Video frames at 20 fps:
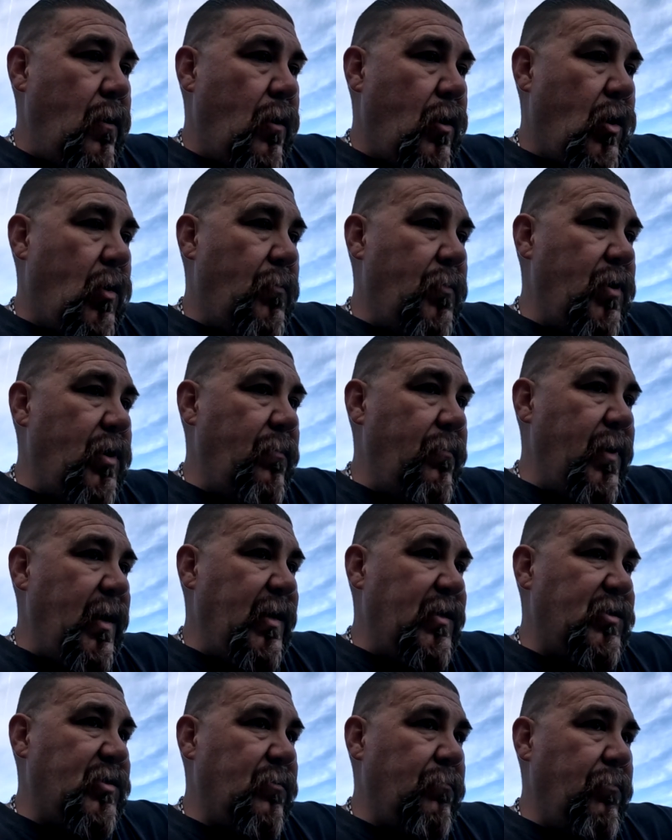gonna
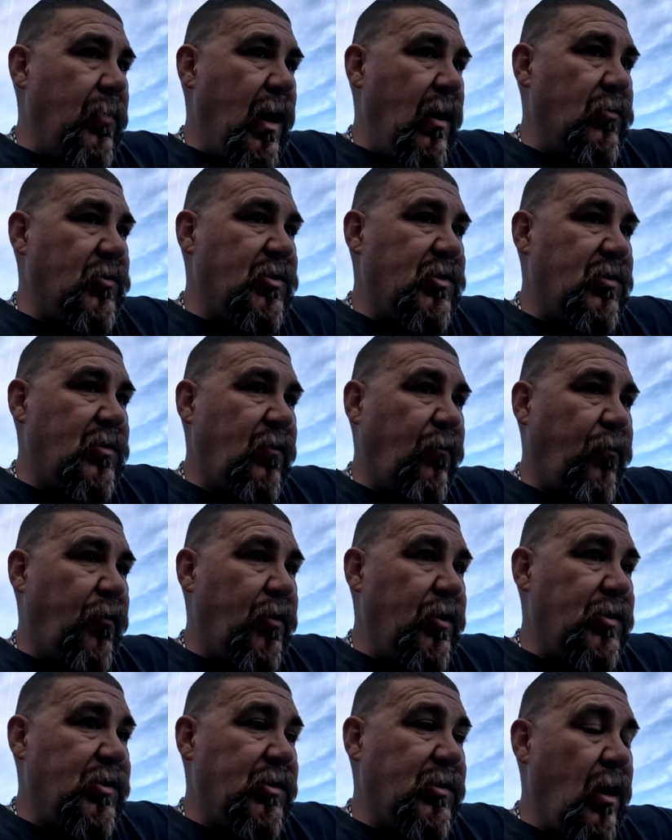make some mounts for
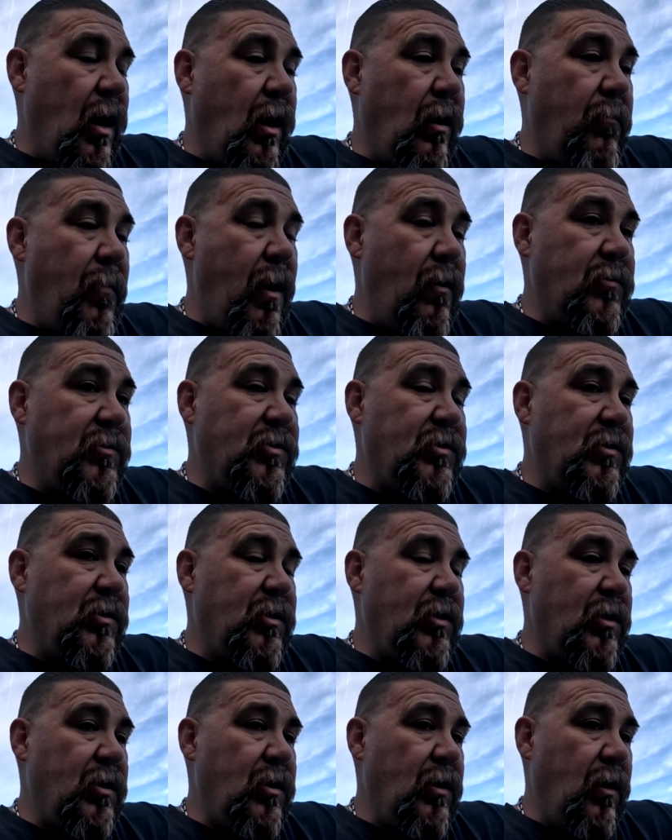the stock mounts of
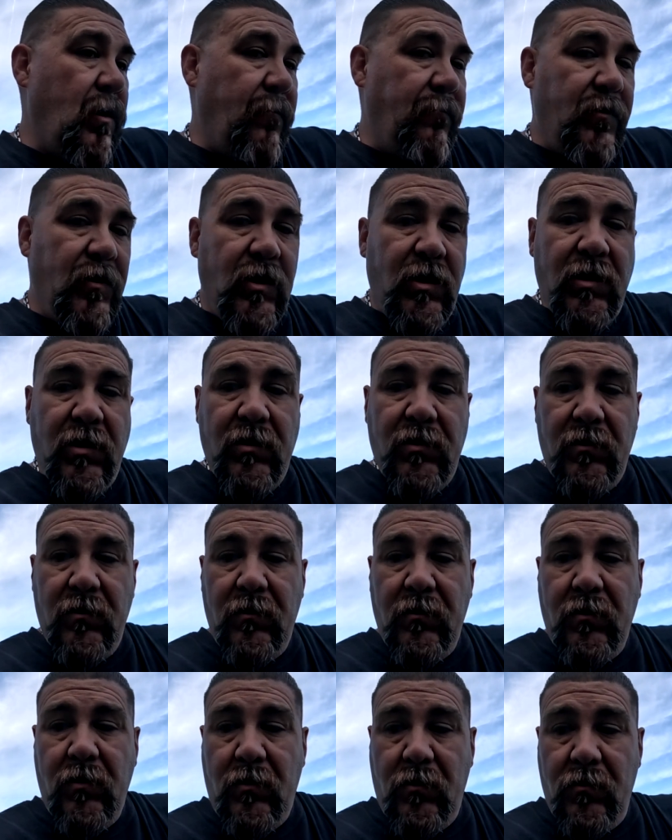the
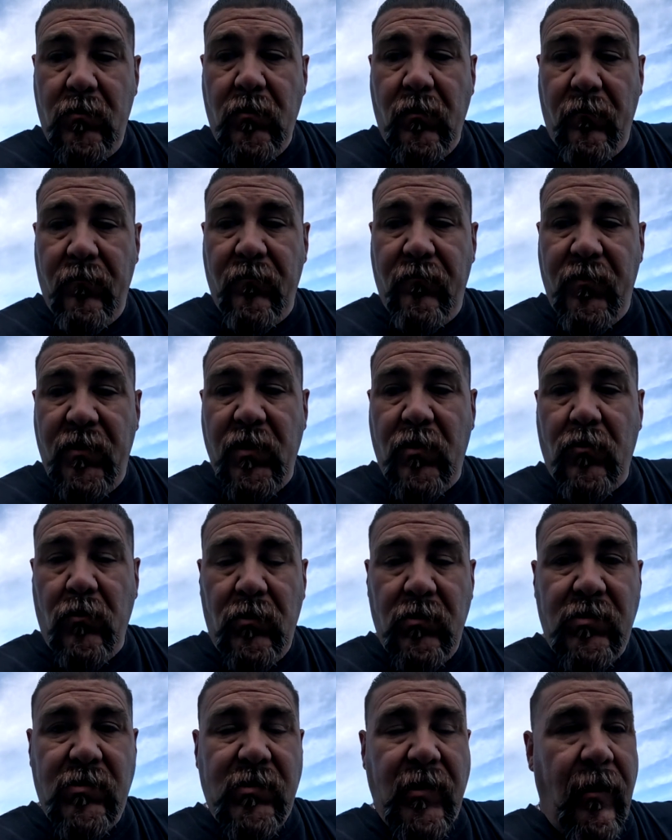
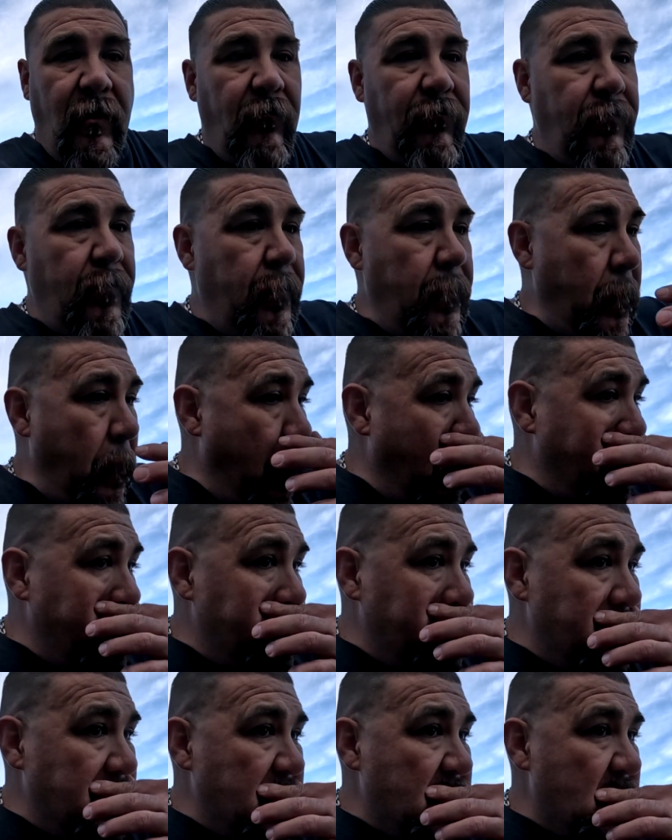vehicle itself,
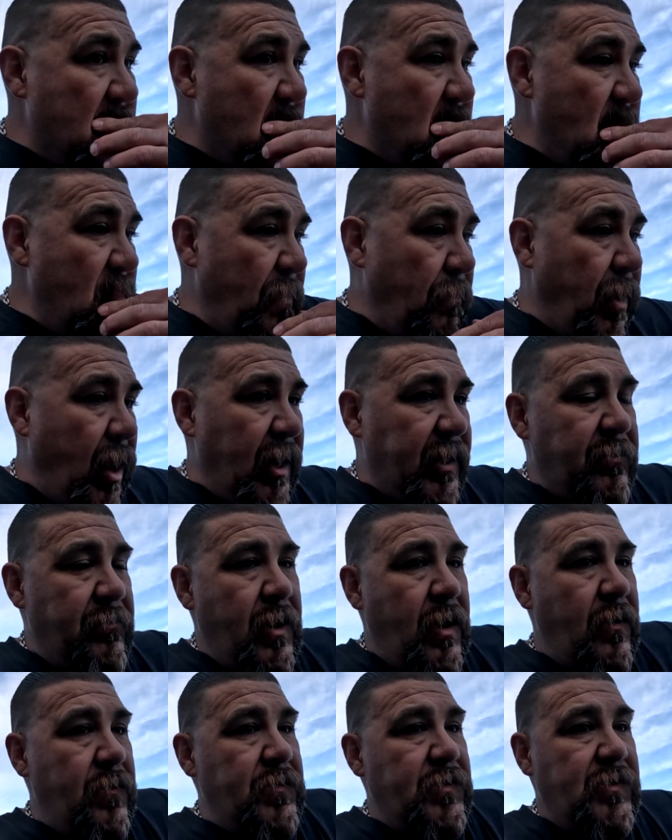the body
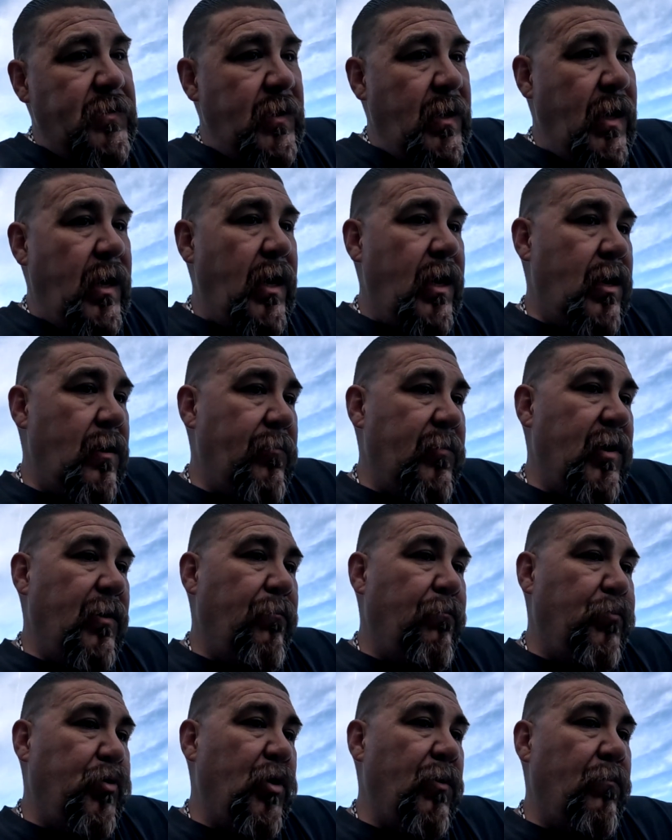mounts, and I'm gonna
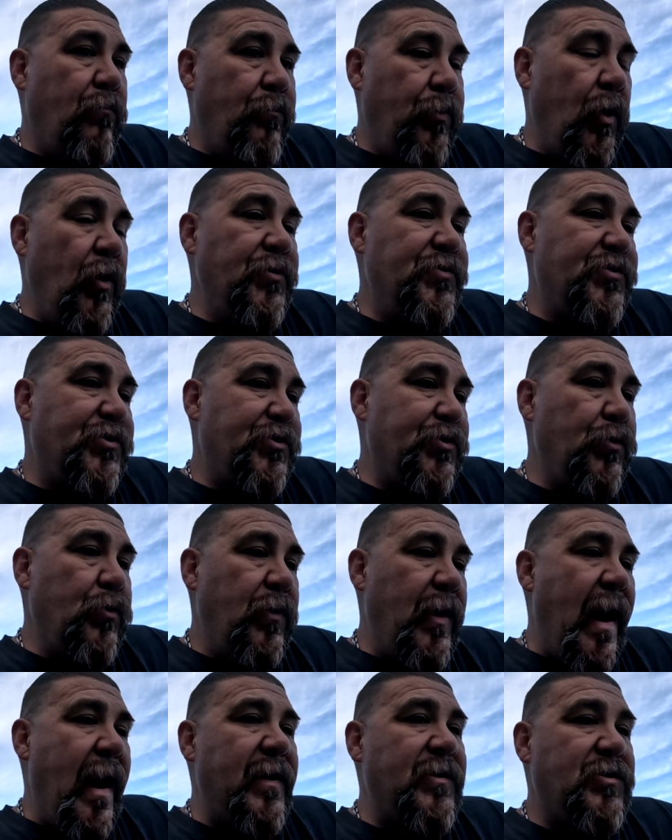put bolts
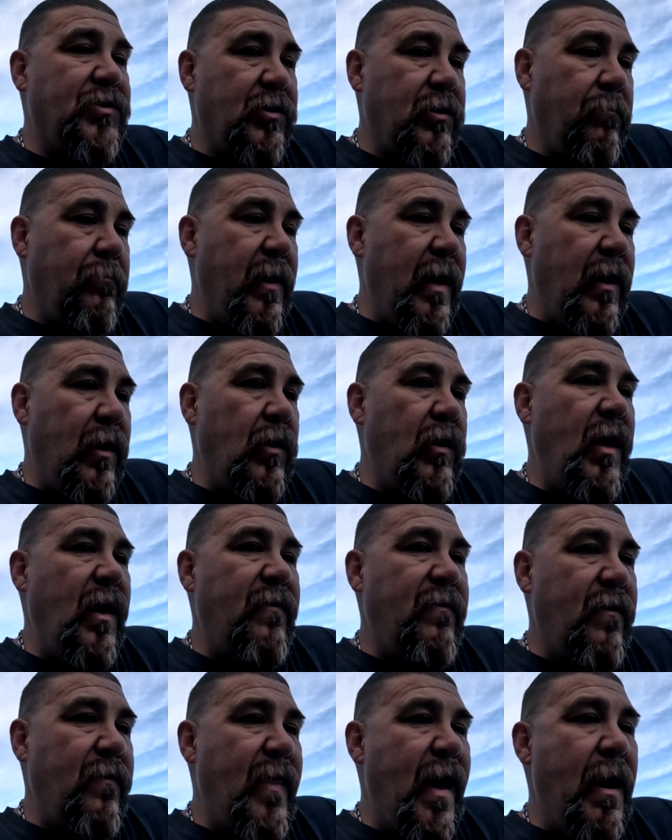through that to the metal,
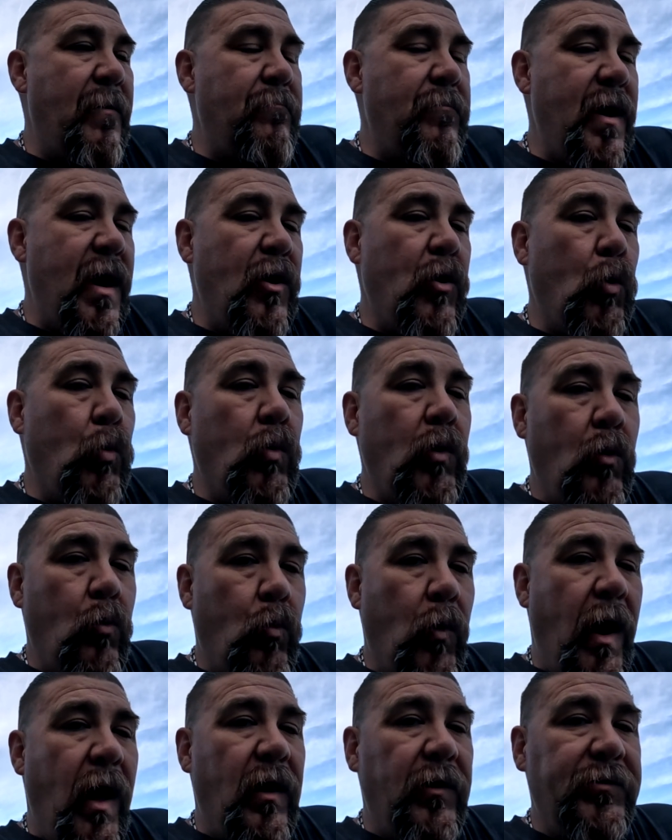and then that metal will
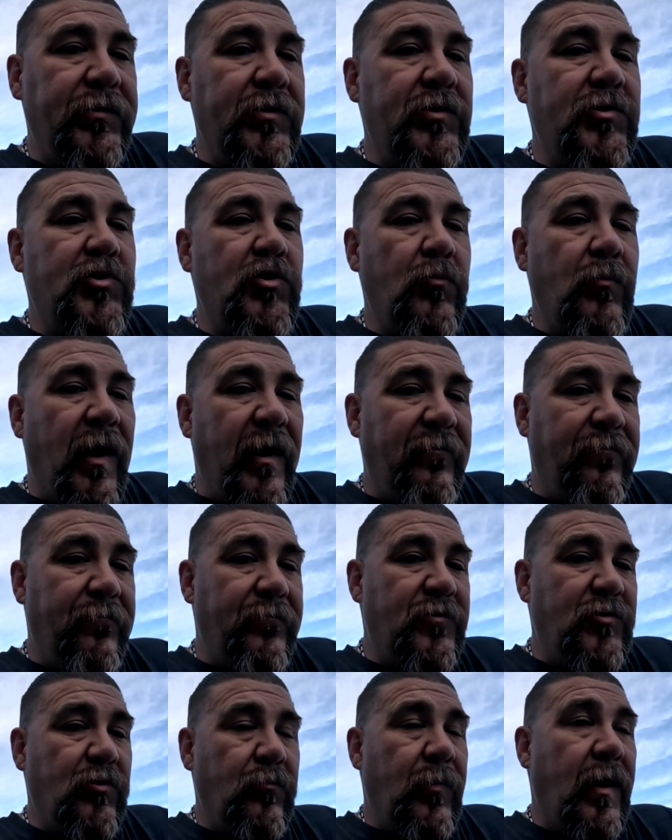weld to
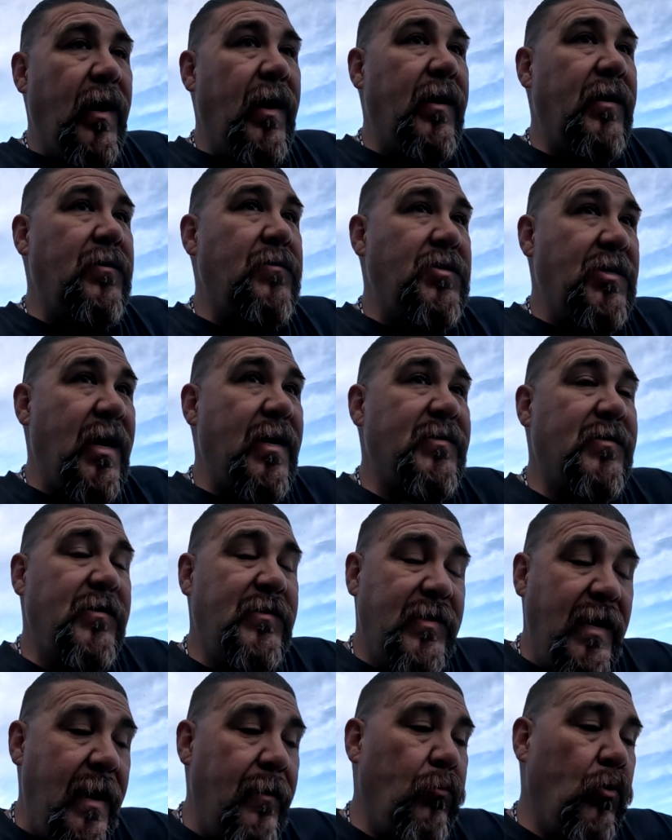my chassis
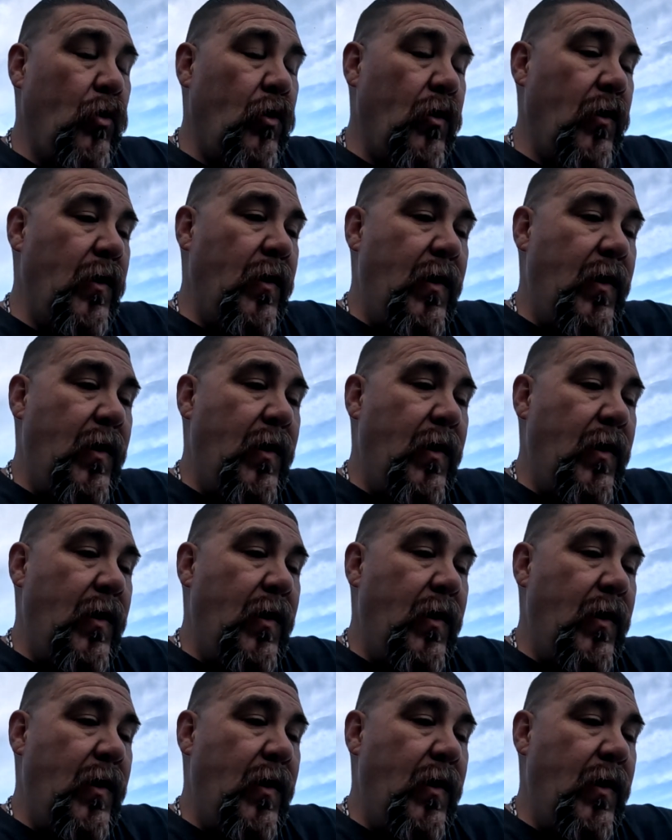table.